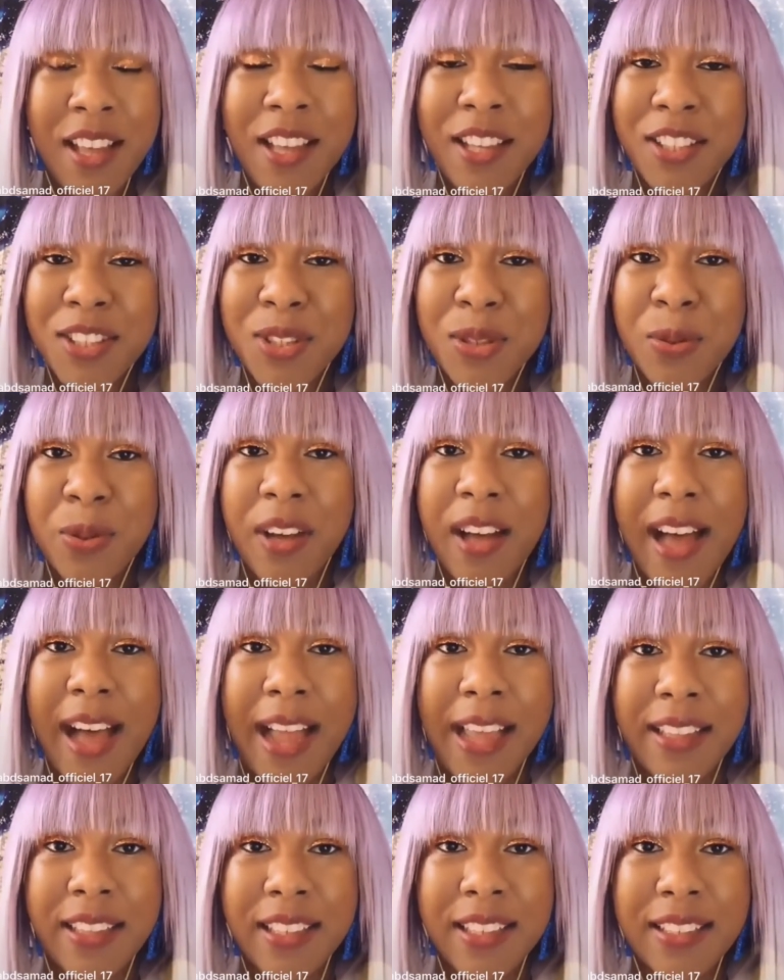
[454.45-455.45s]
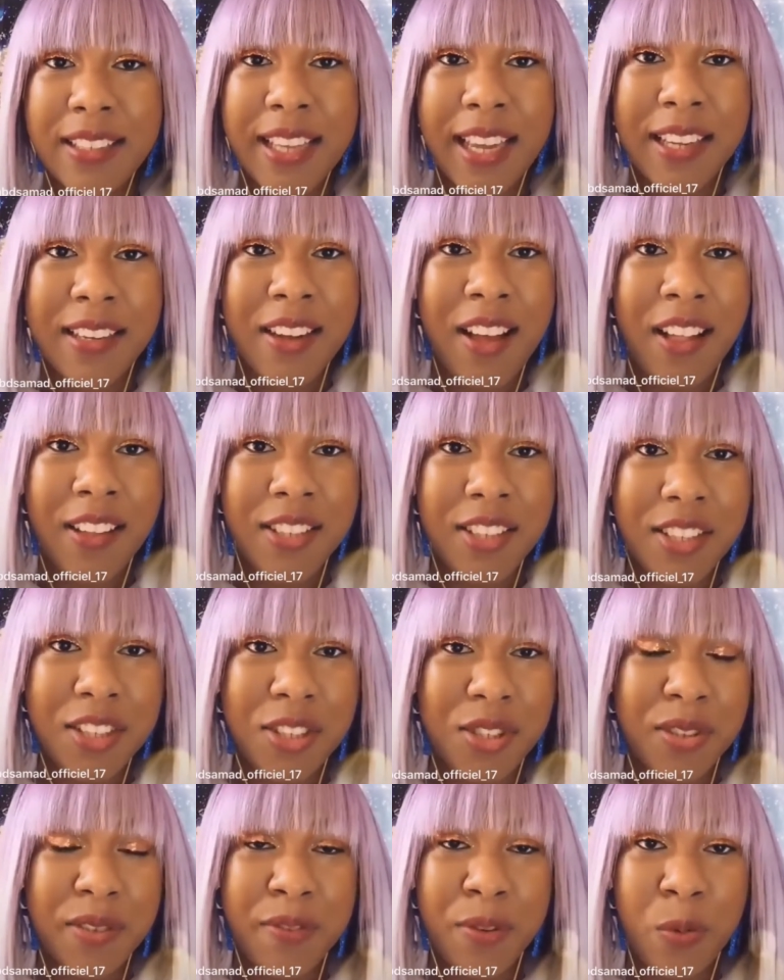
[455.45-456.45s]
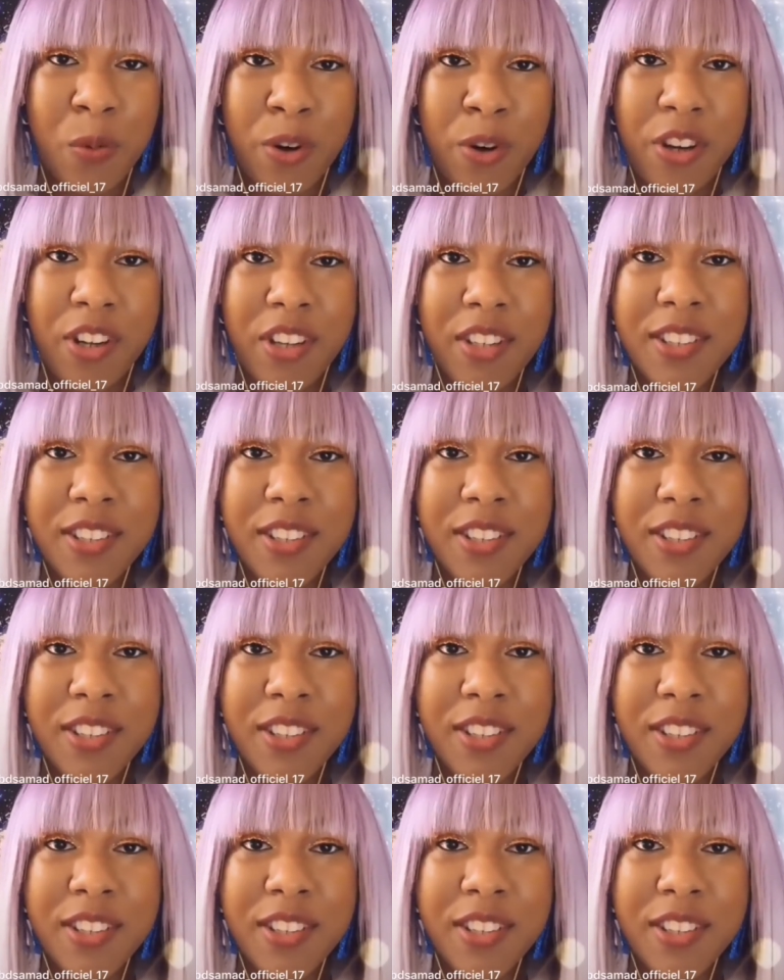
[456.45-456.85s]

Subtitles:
to a highly technology-driven world.